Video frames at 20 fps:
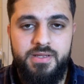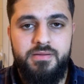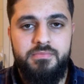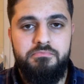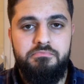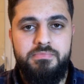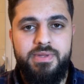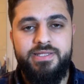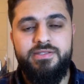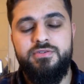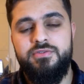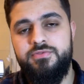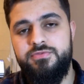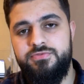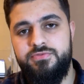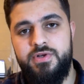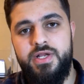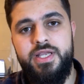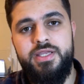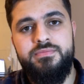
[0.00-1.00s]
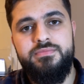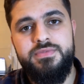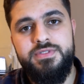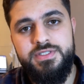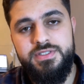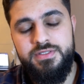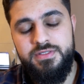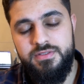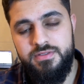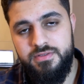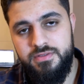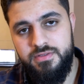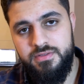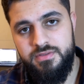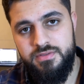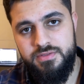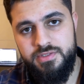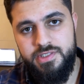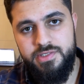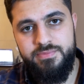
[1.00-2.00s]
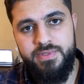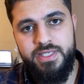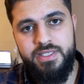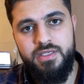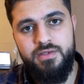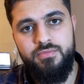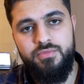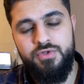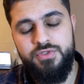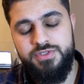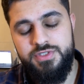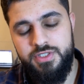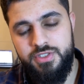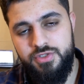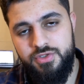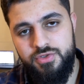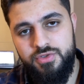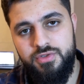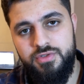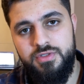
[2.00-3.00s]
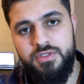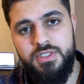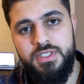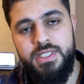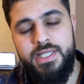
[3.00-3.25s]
metal frames to make it more secure.